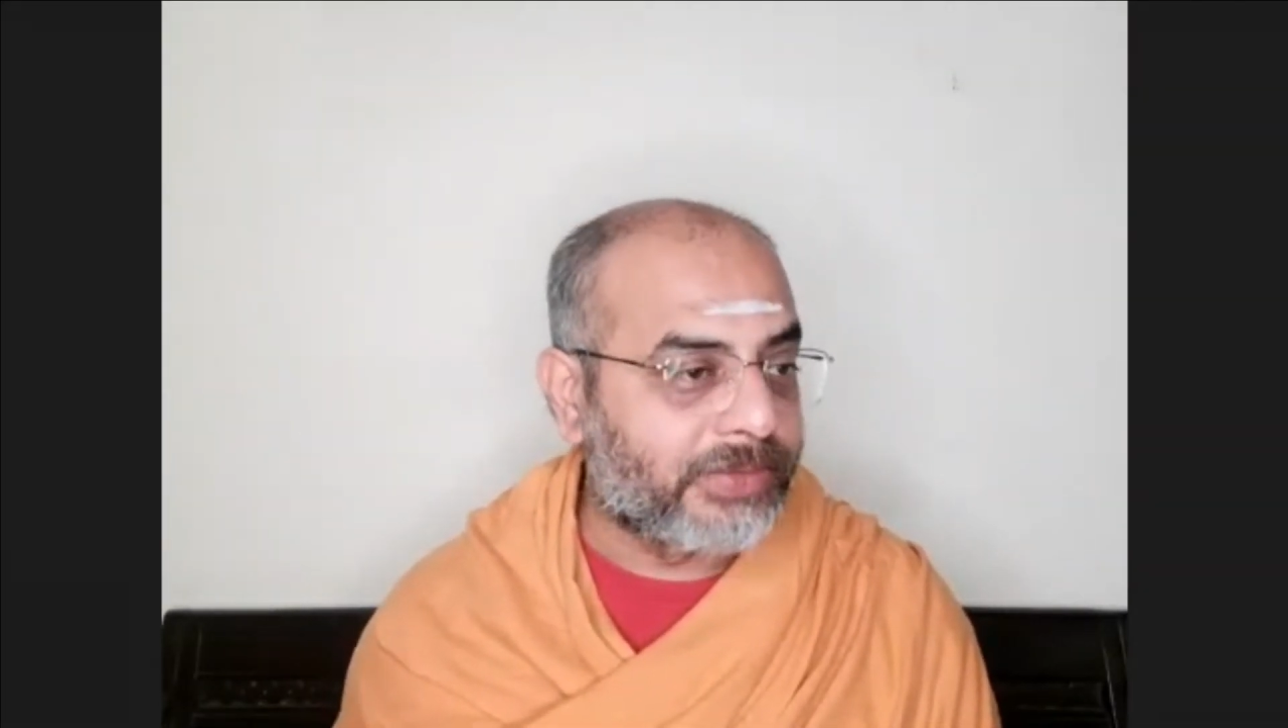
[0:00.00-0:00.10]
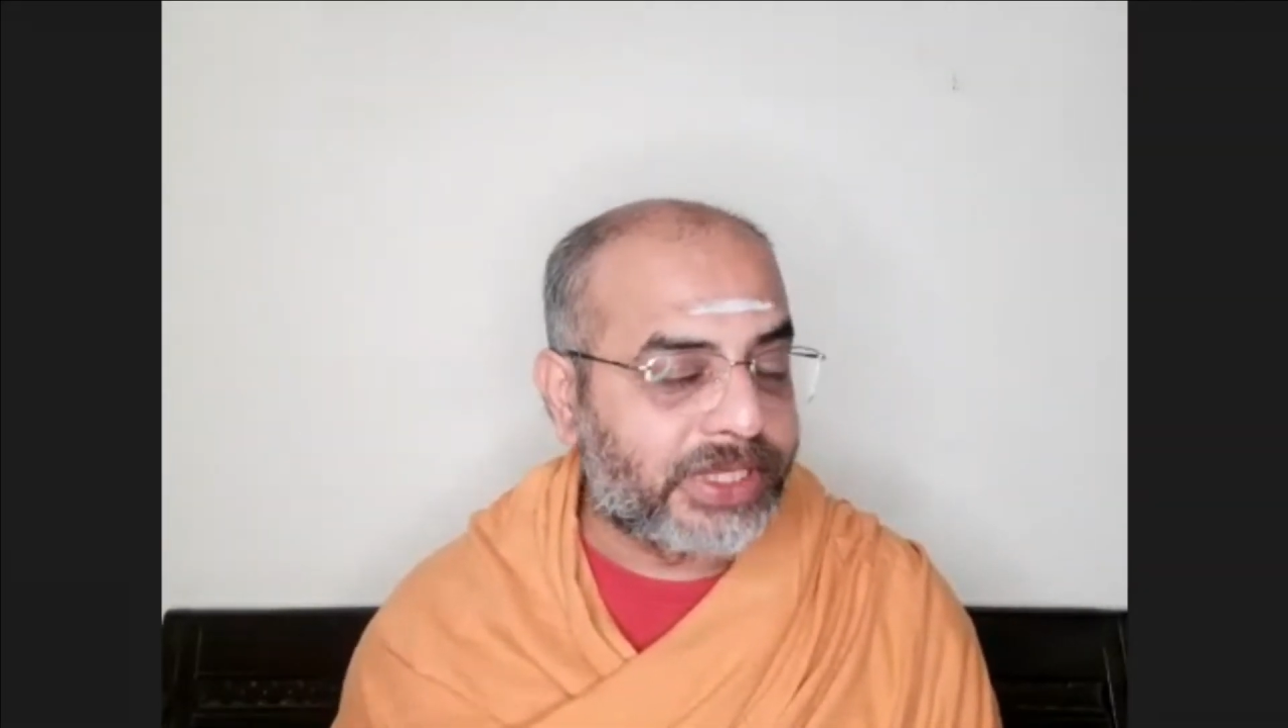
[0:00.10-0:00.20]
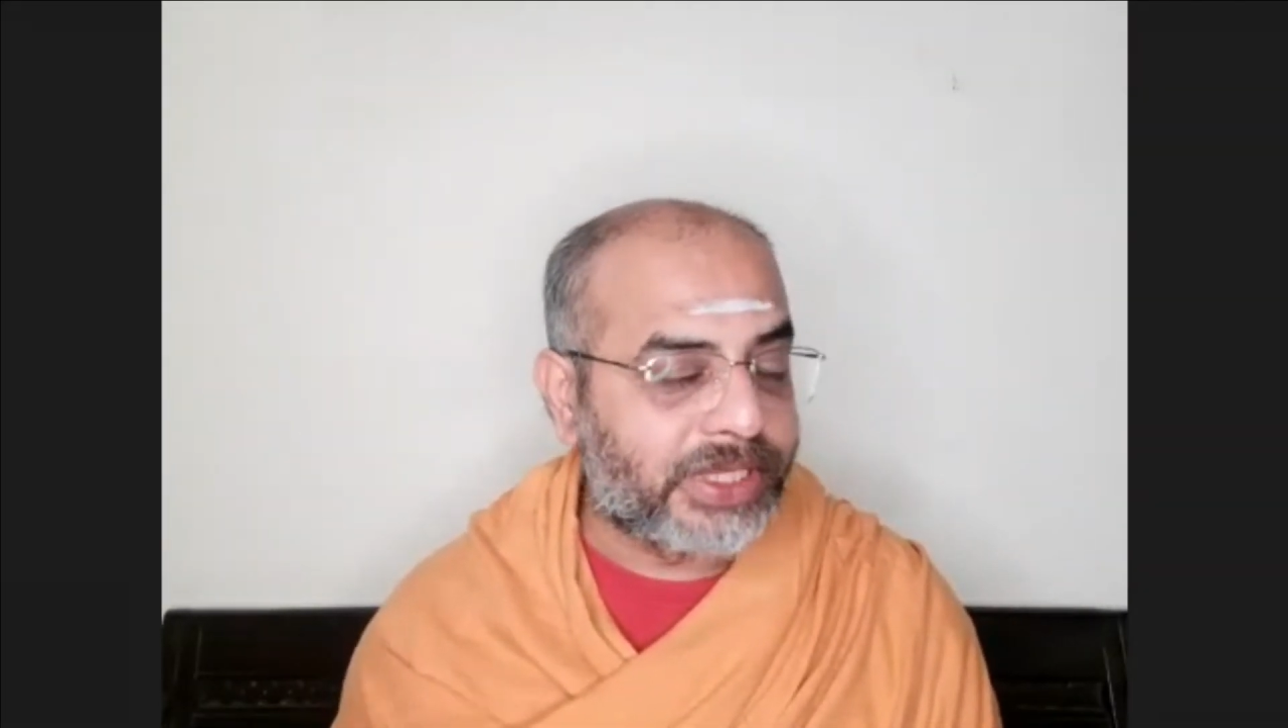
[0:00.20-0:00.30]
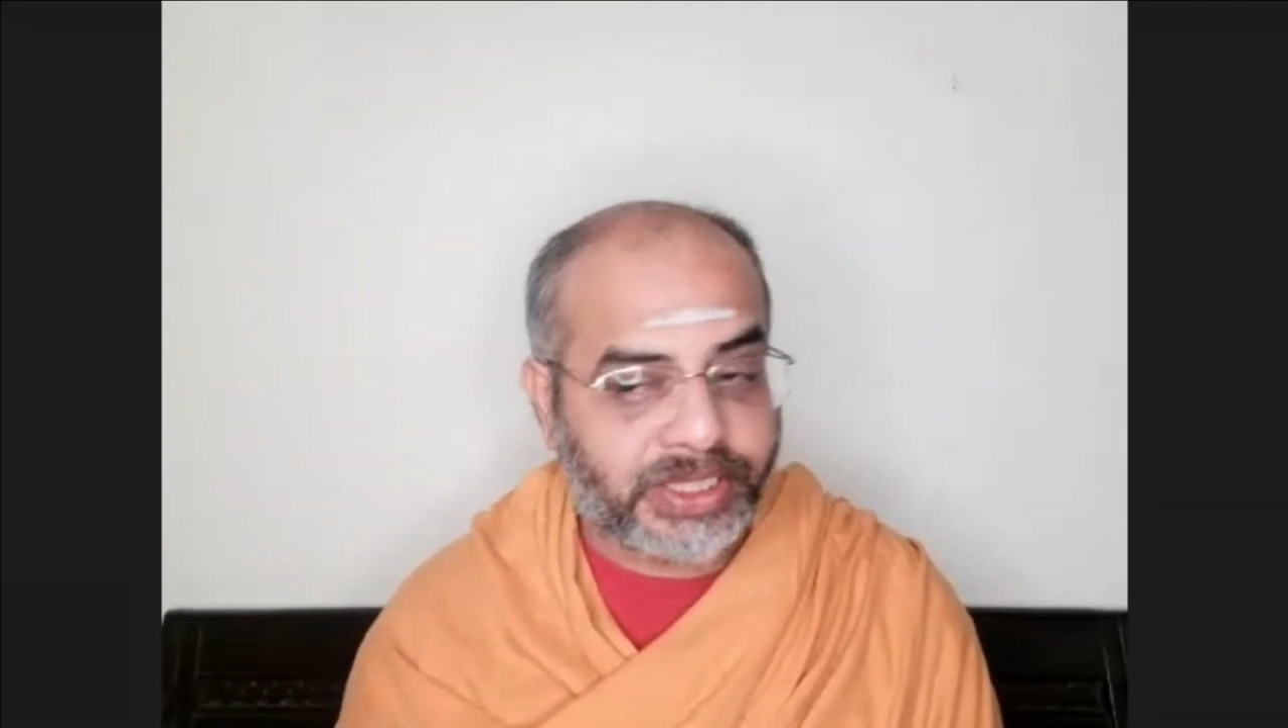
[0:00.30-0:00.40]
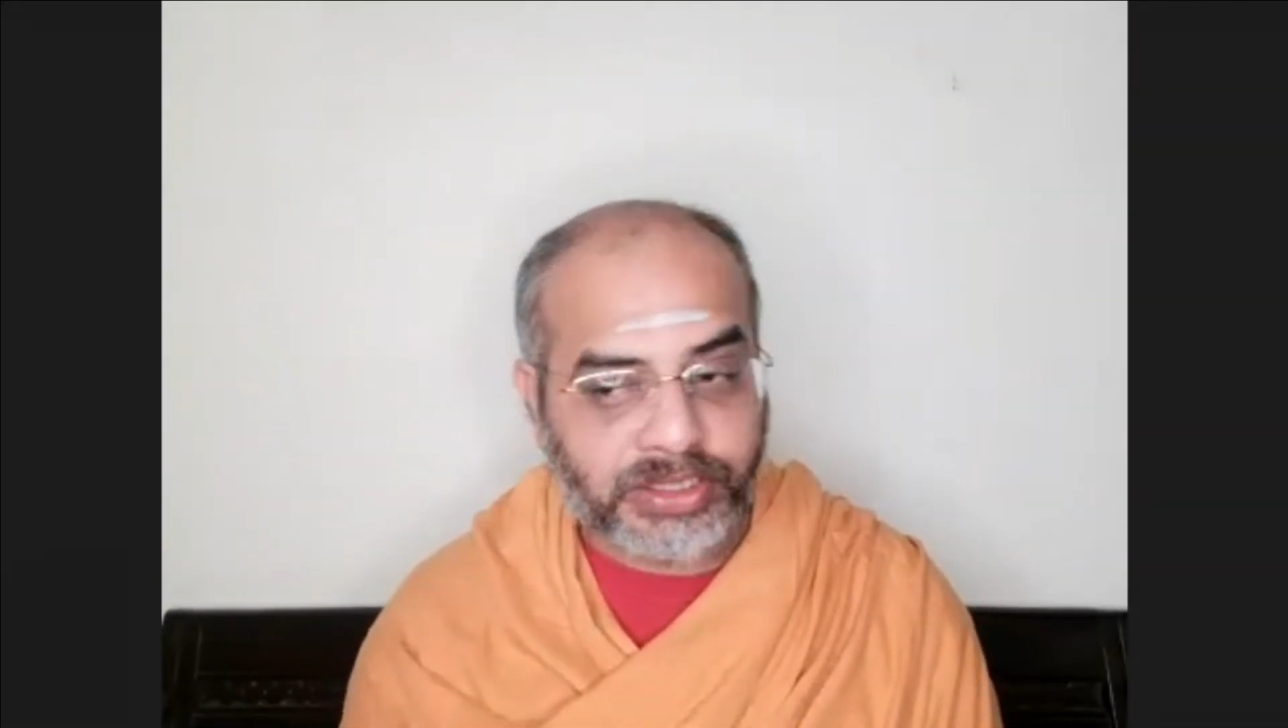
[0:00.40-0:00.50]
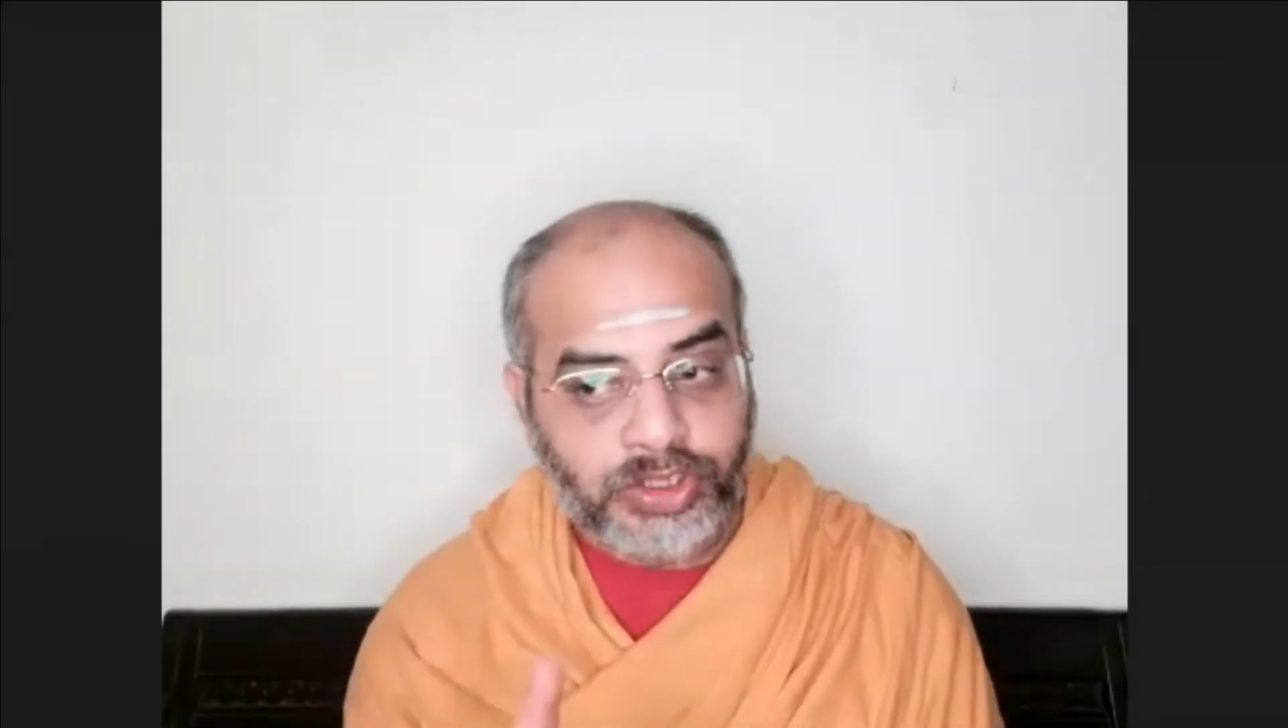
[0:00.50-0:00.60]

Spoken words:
meaning.